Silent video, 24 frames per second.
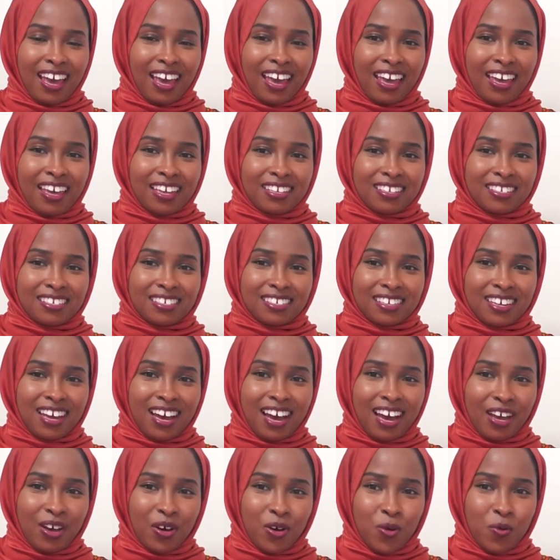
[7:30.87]
and
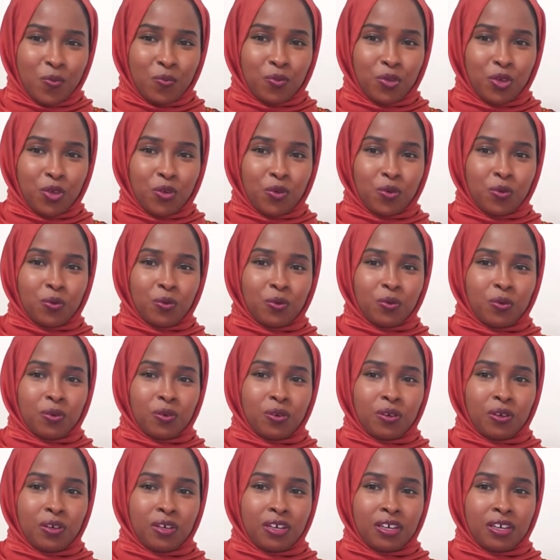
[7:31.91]
I hope you